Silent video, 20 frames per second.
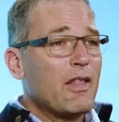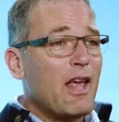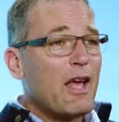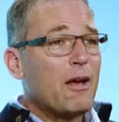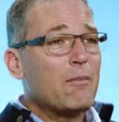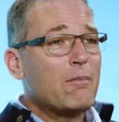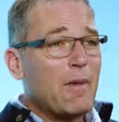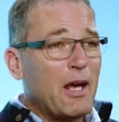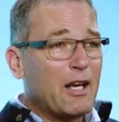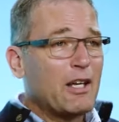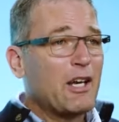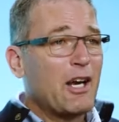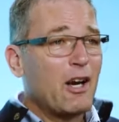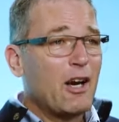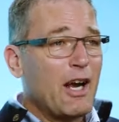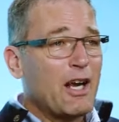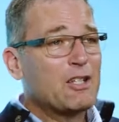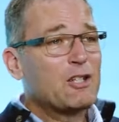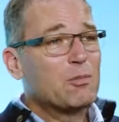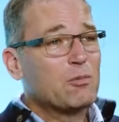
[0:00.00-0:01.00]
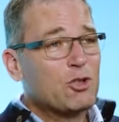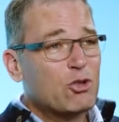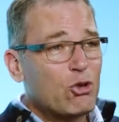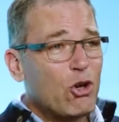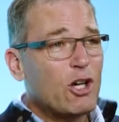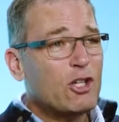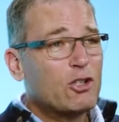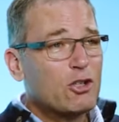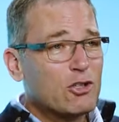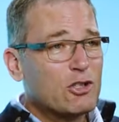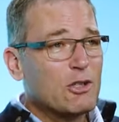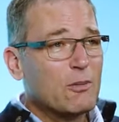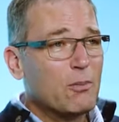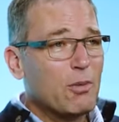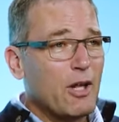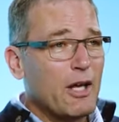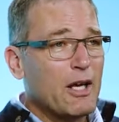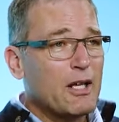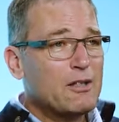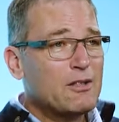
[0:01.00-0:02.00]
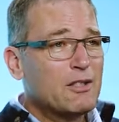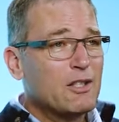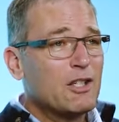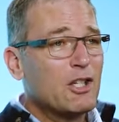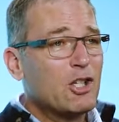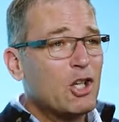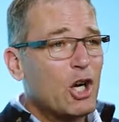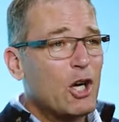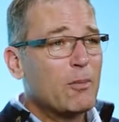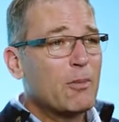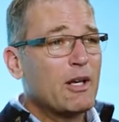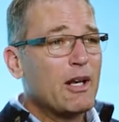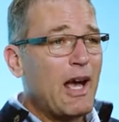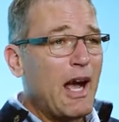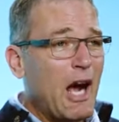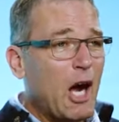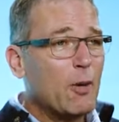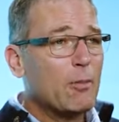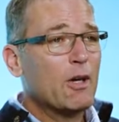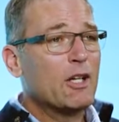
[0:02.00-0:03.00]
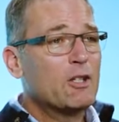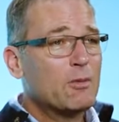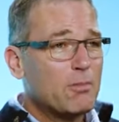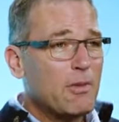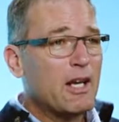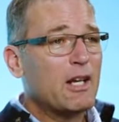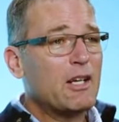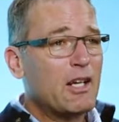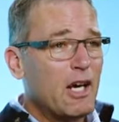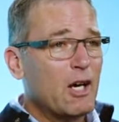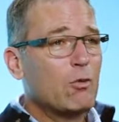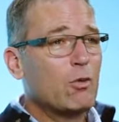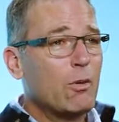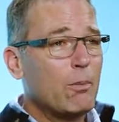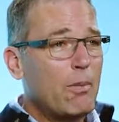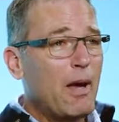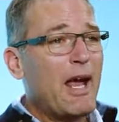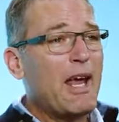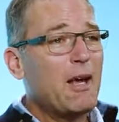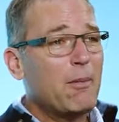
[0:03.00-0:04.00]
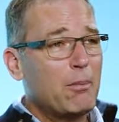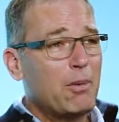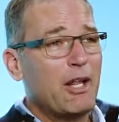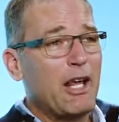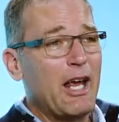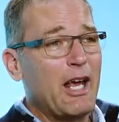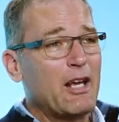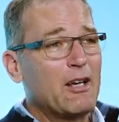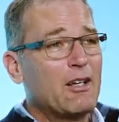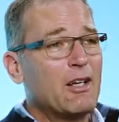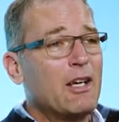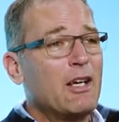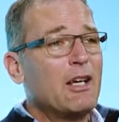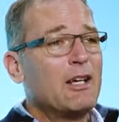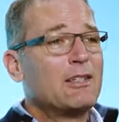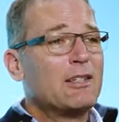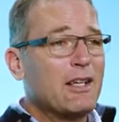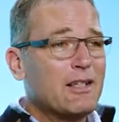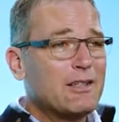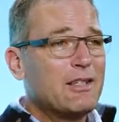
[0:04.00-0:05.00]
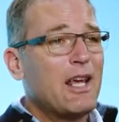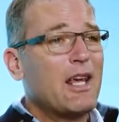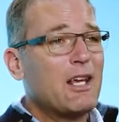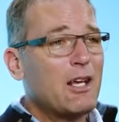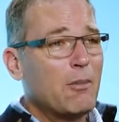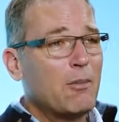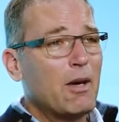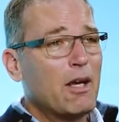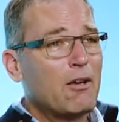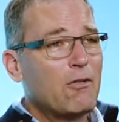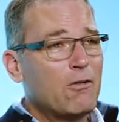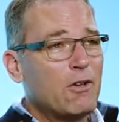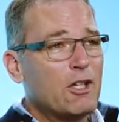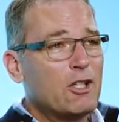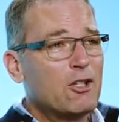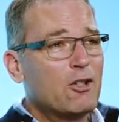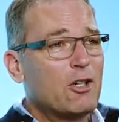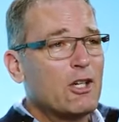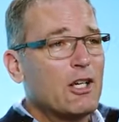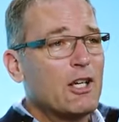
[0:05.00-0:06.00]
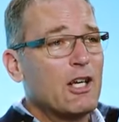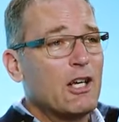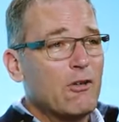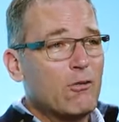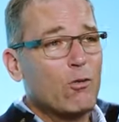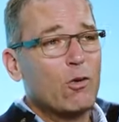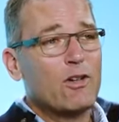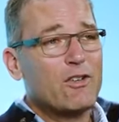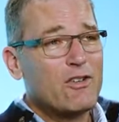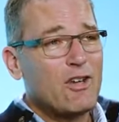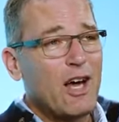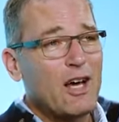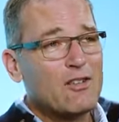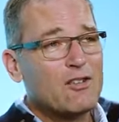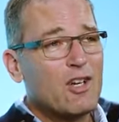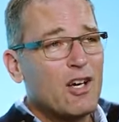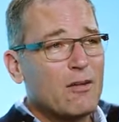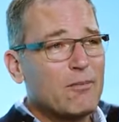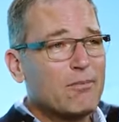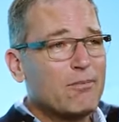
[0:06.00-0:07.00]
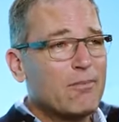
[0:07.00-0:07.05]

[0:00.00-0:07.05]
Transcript: Then Medicare has some structures in place to determine how much Medicare will pay a plan to take a beneficiary if one signs up.